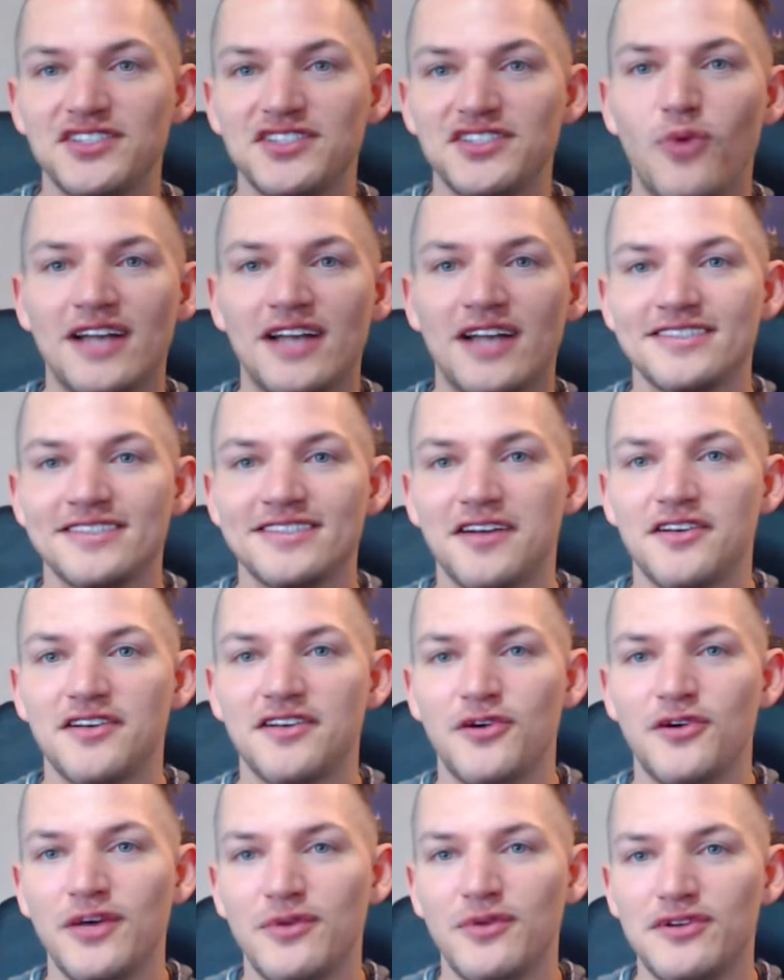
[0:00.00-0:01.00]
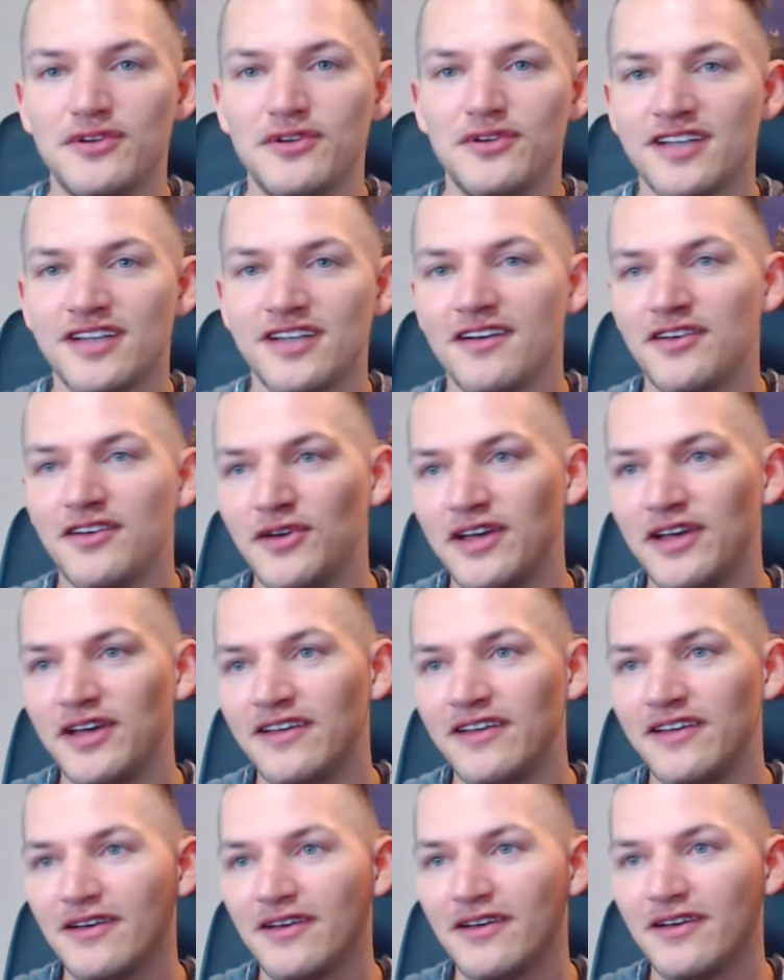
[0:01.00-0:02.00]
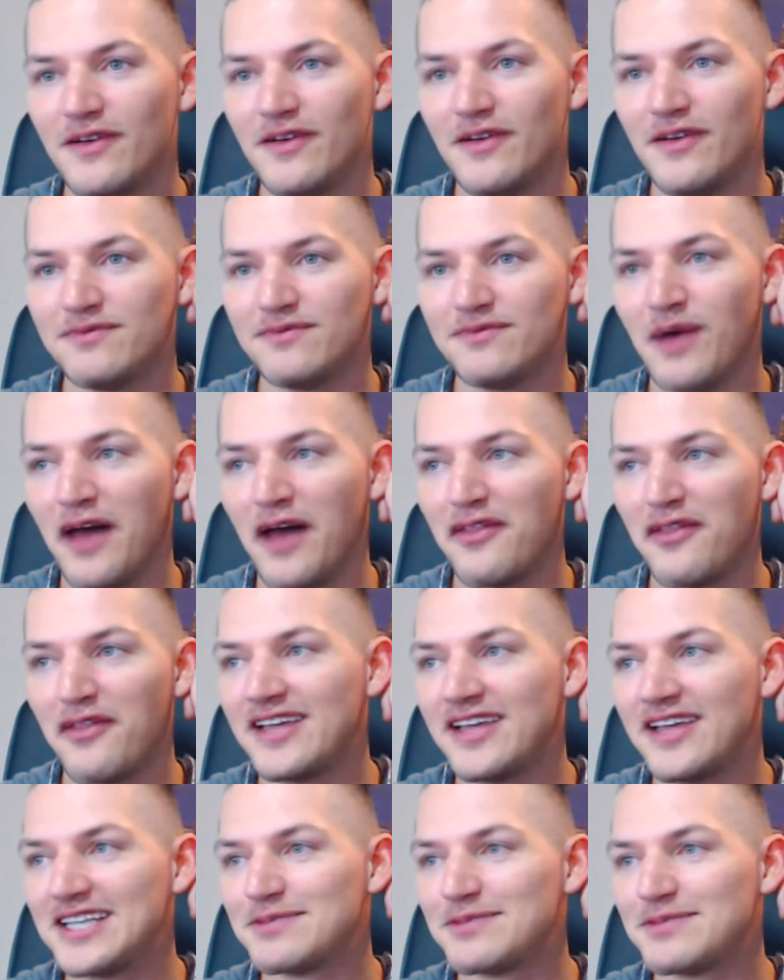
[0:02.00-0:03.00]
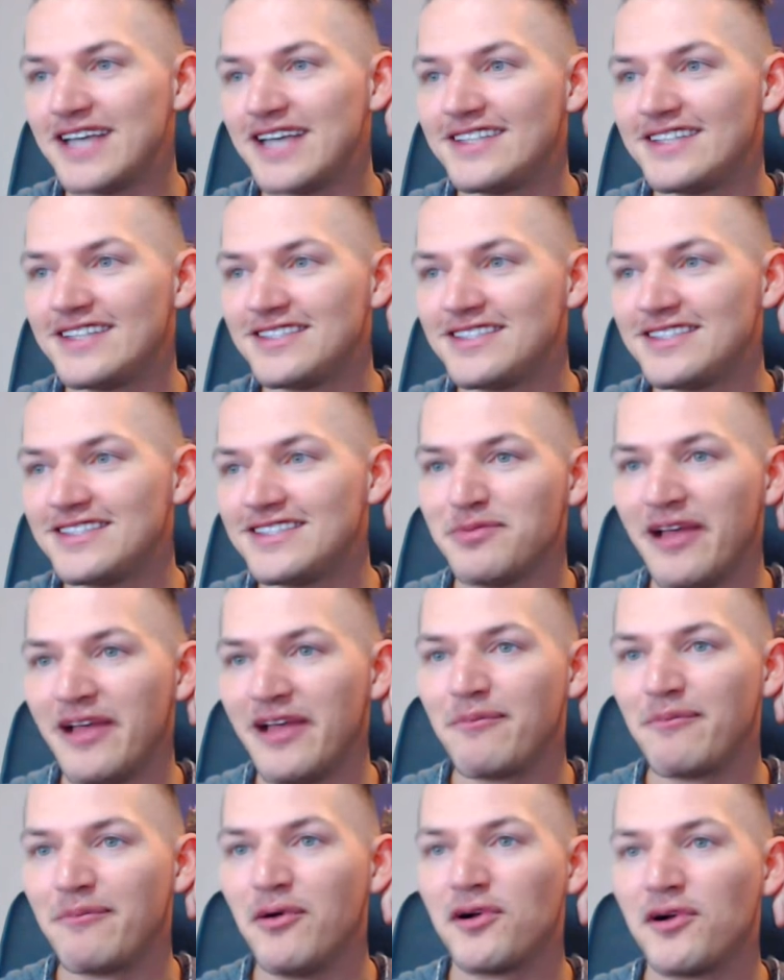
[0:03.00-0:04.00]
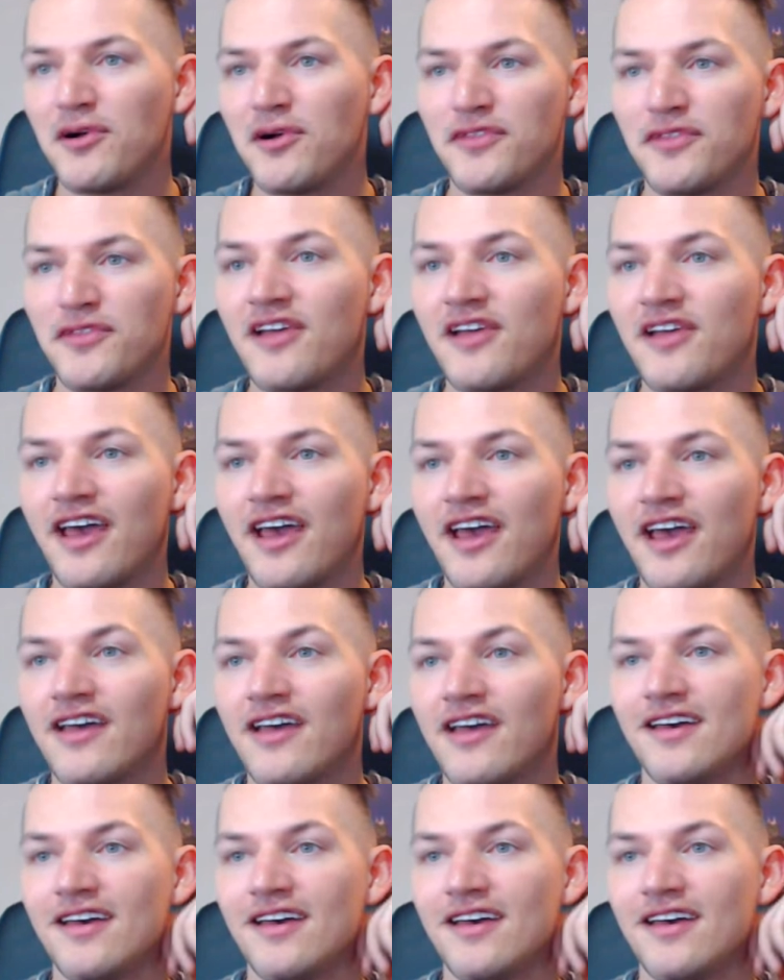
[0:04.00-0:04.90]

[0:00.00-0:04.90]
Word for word: want to start doing when you start doing other things besides just playing poker with your day.